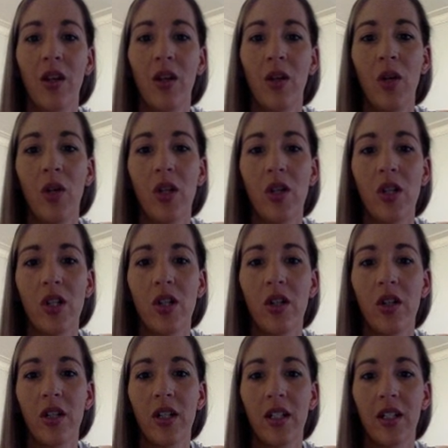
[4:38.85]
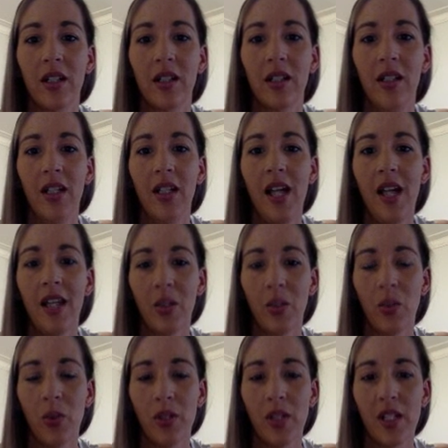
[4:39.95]
We're going to look at the
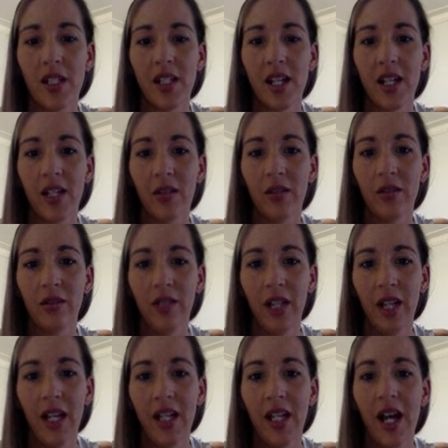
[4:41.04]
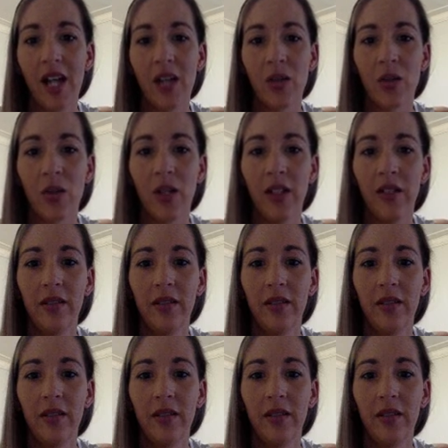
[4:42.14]
water cycle and atua,